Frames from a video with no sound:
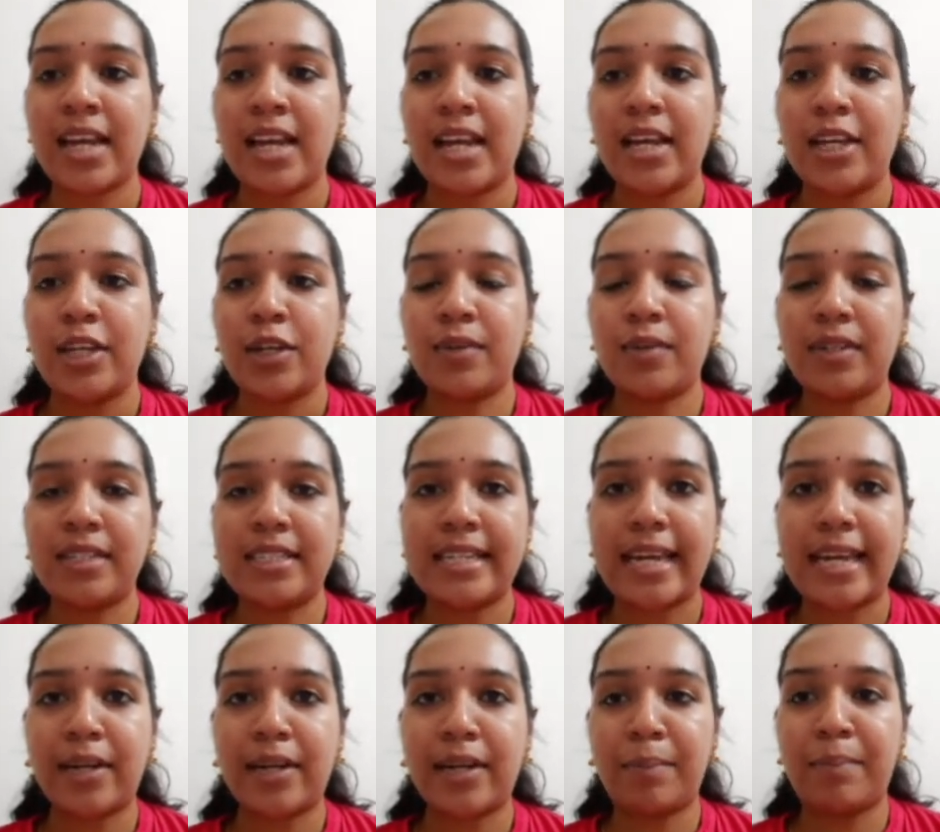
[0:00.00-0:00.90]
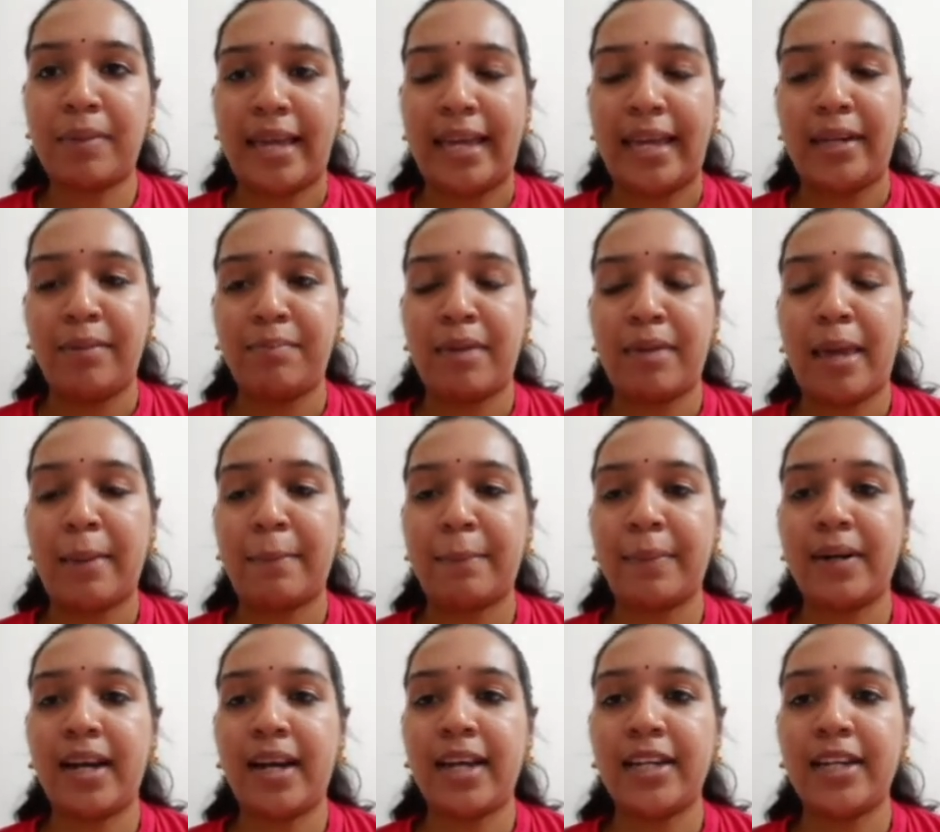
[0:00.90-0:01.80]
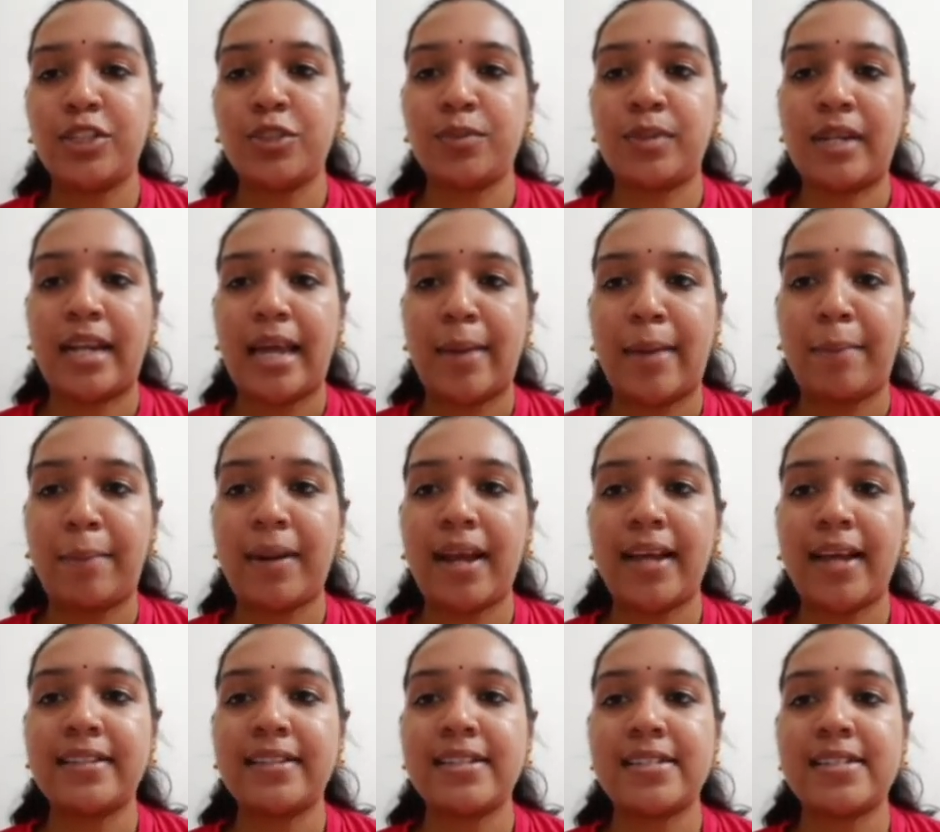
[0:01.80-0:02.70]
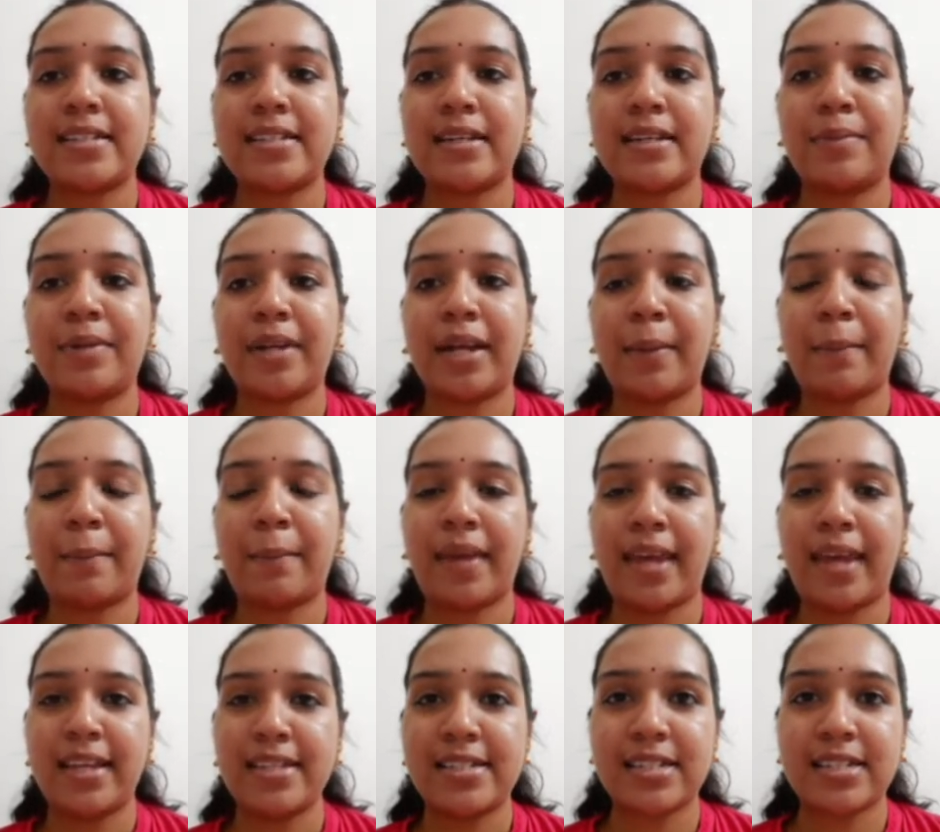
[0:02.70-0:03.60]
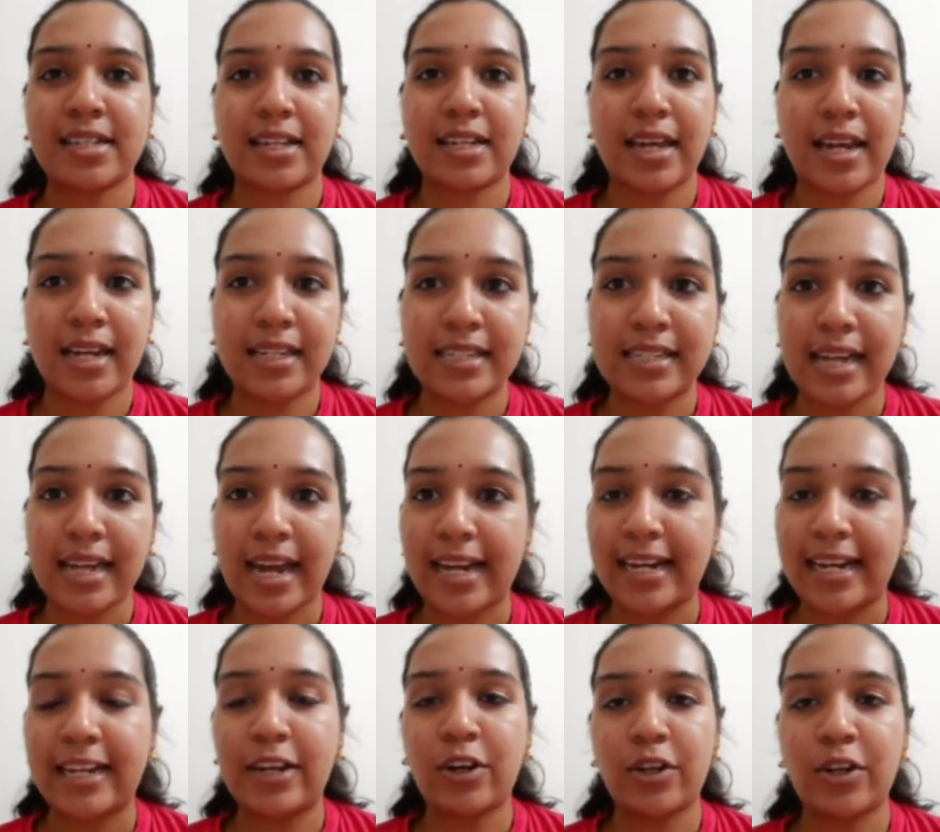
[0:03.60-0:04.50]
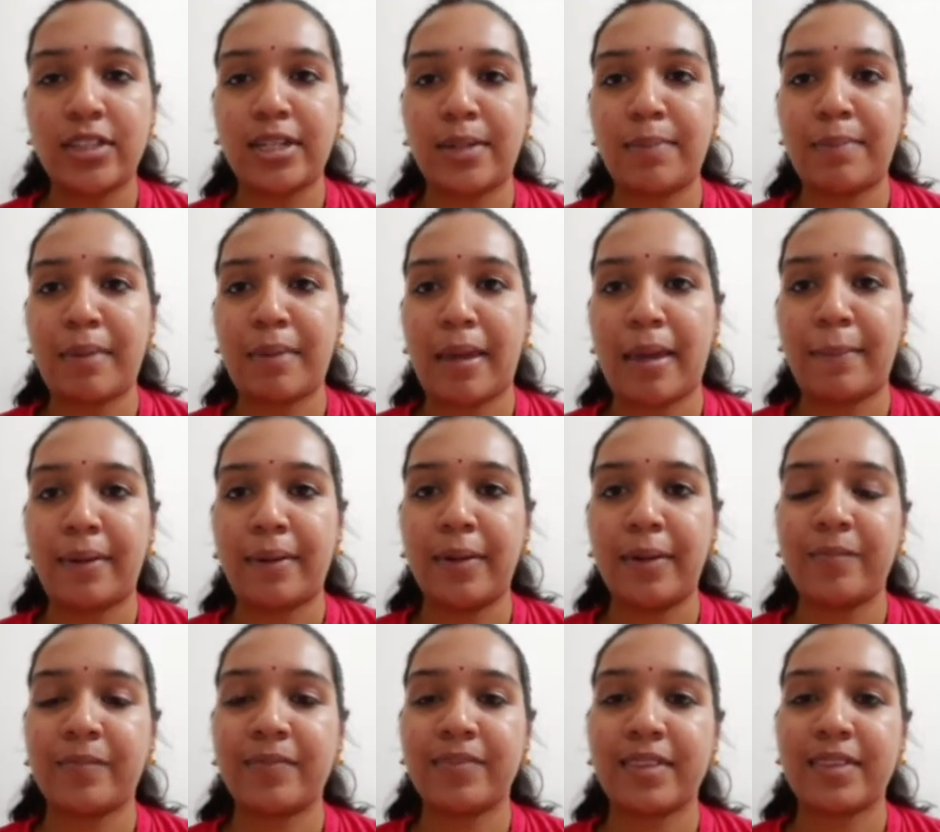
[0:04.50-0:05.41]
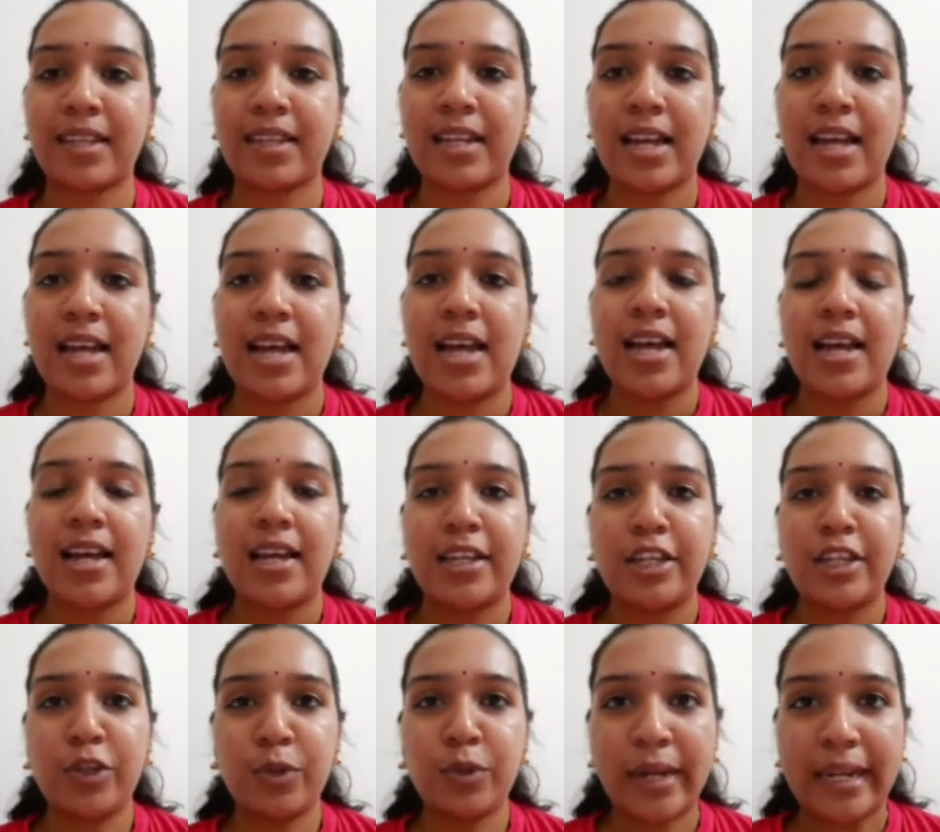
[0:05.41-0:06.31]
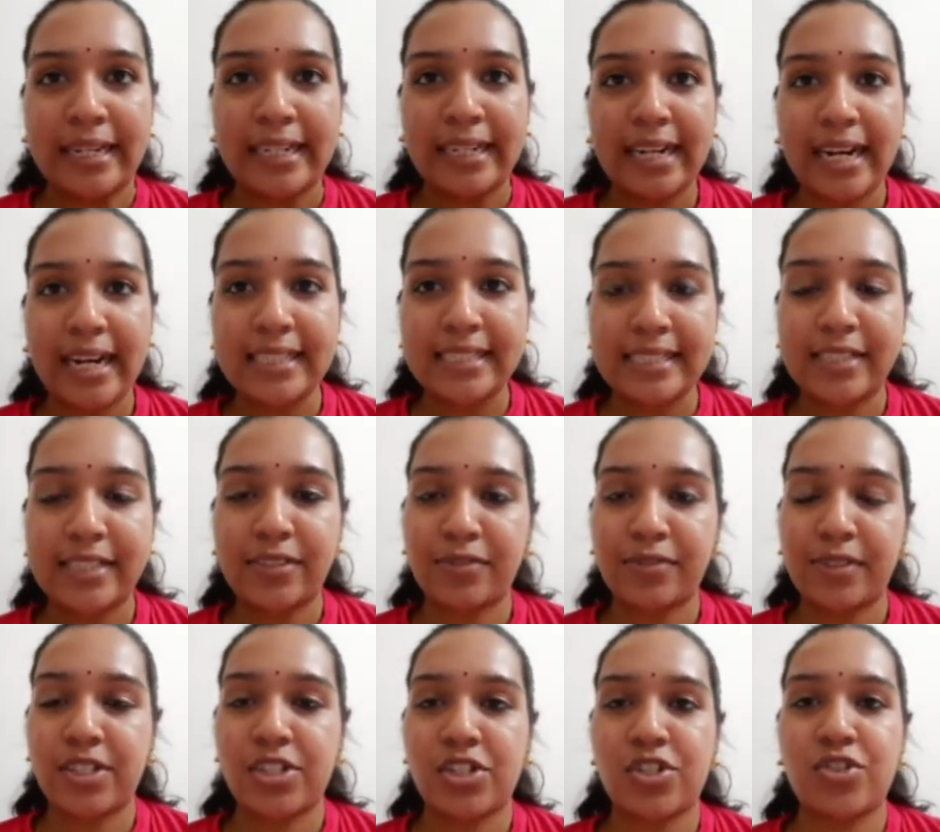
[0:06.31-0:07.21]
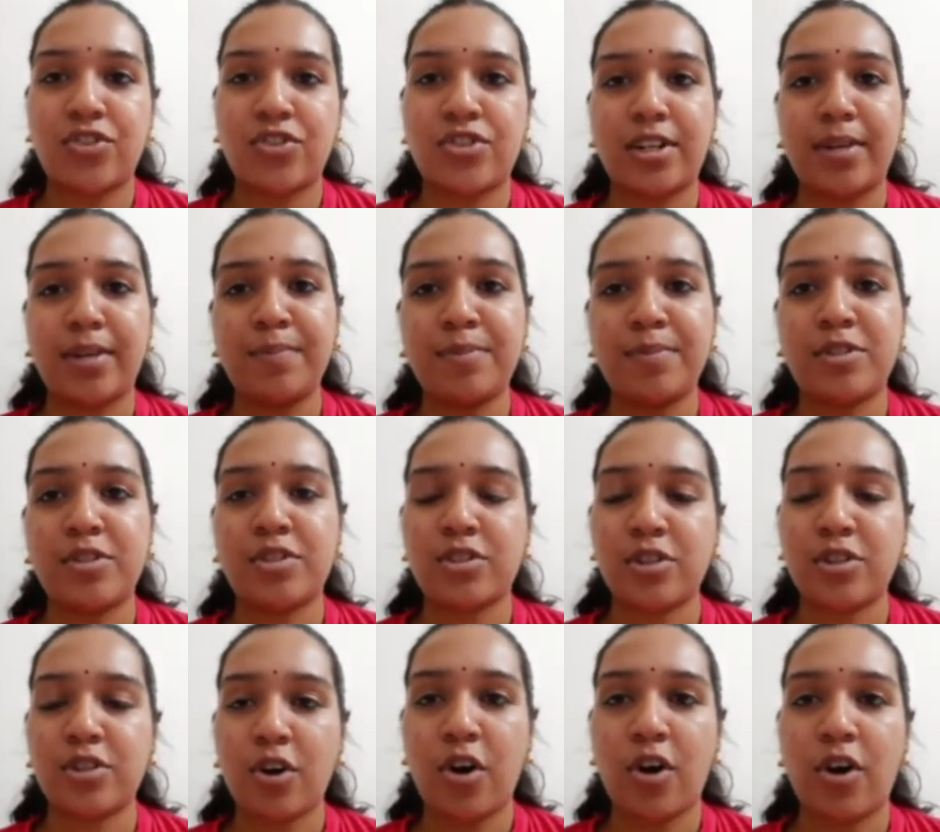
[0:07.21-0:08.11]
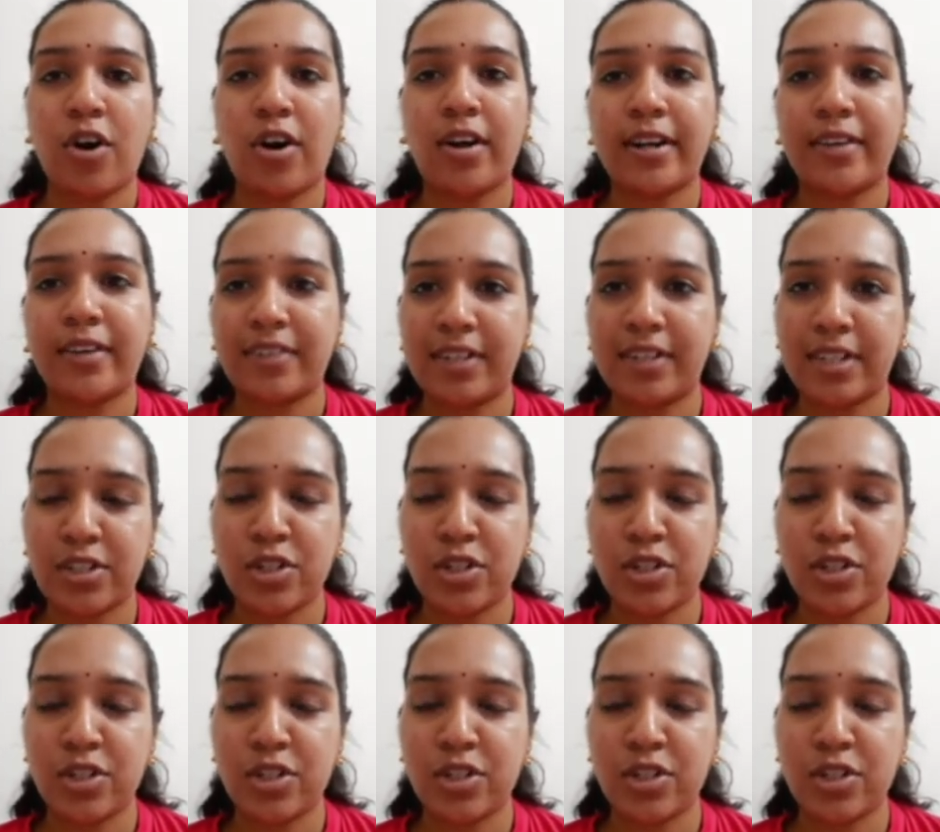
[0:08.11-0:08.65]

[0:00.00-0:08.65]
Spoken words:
You will take a plain paper and you will apply this turmeric paste entirely on the paper. you can cut it with strips, or if it is a